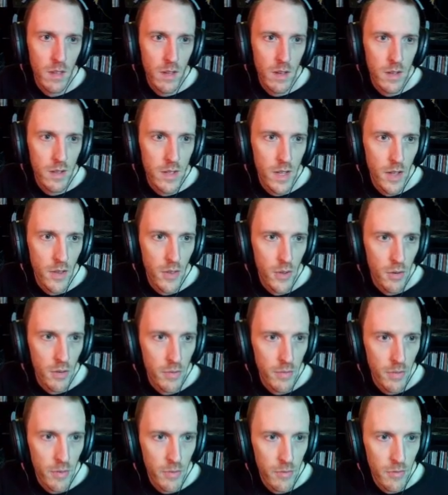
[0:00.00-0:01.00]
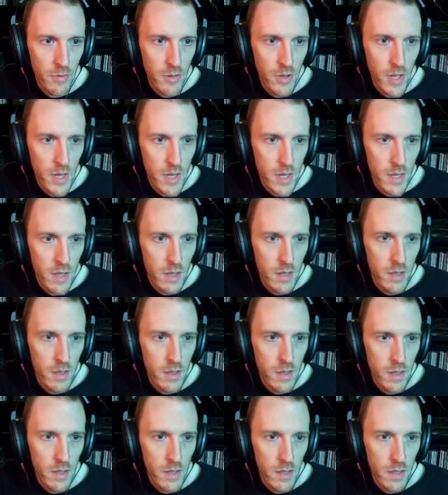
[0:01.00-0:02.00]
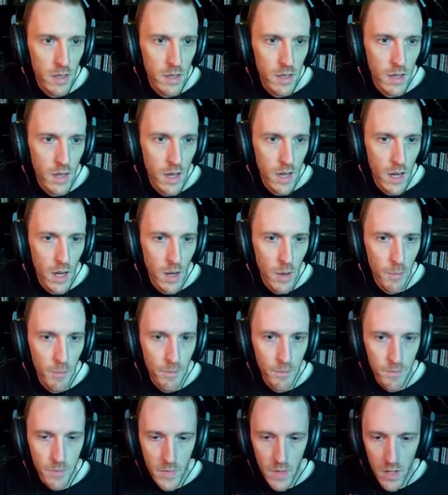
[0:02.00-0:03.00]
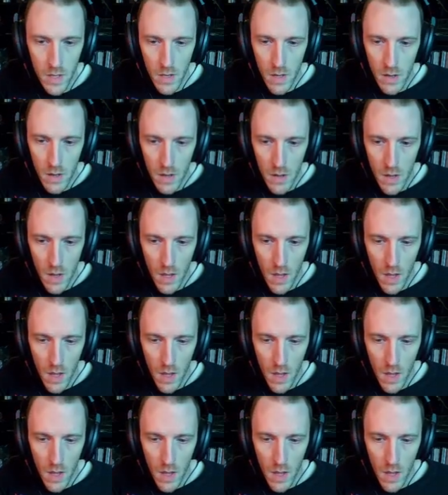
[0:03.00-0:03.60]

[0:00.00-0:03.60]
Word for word: Can download it for free um, here.